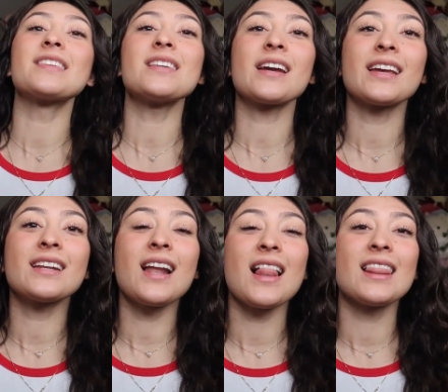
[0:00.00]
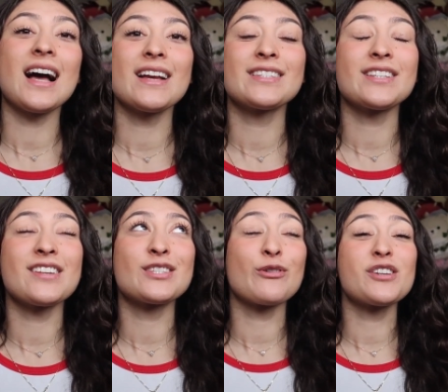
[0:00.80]
The second last
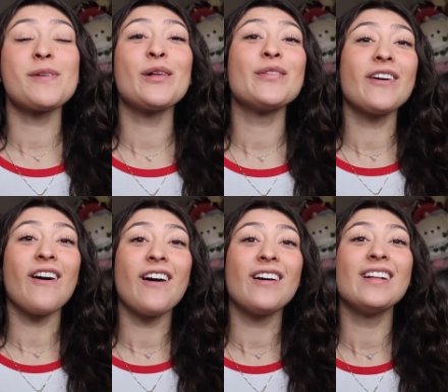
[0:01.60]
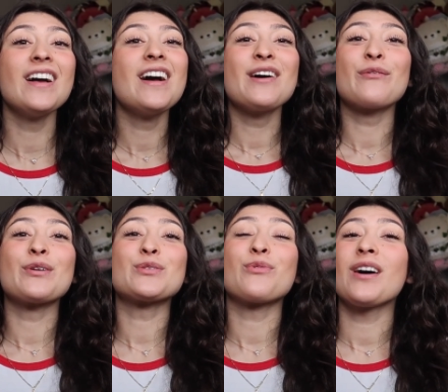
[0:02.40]
Squishmallow in the haul
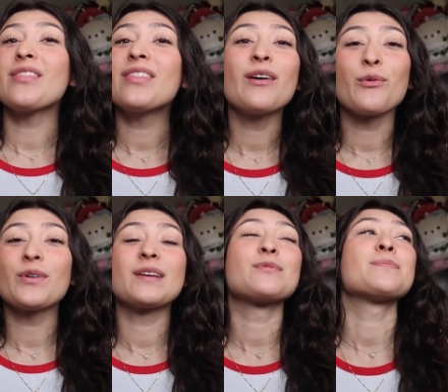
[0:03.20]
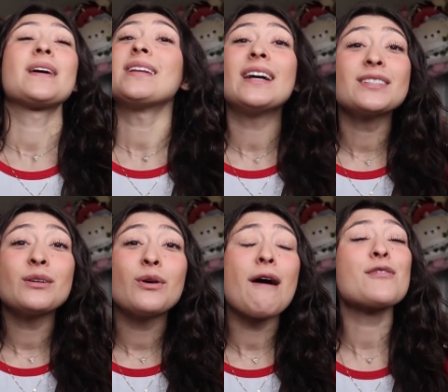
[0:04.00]
was one that was my
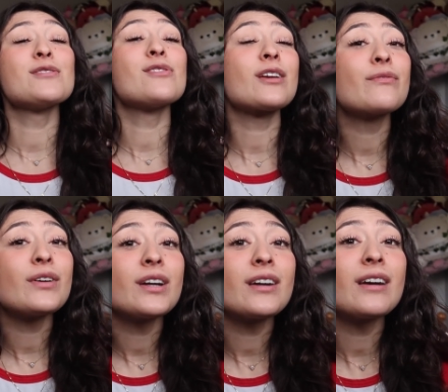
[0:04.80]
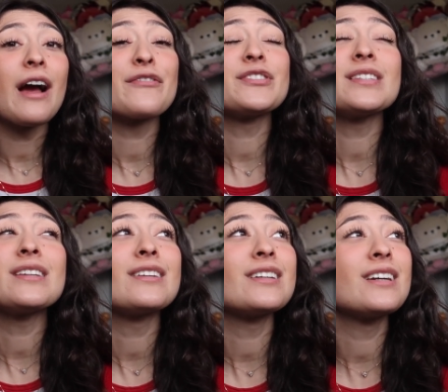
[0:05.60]
Daiso. I was looking for her. I've
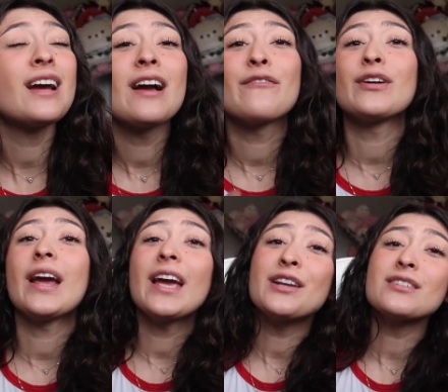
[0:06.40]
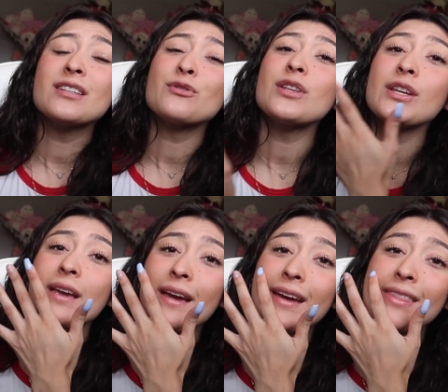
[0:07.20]
seen her for ages. I was like,
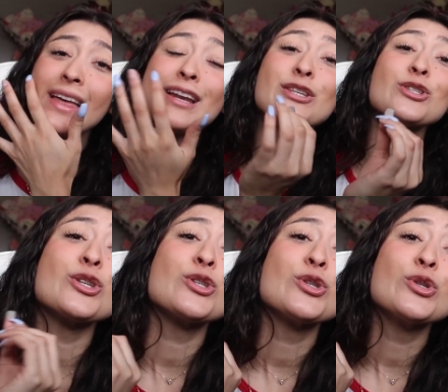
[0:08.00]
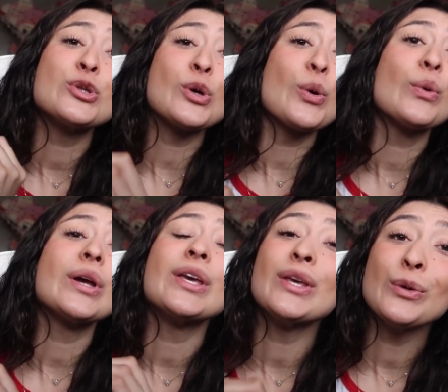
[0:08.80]
okay, that is so so
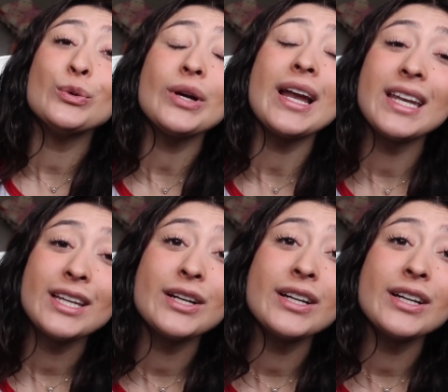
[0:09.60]
cute. I need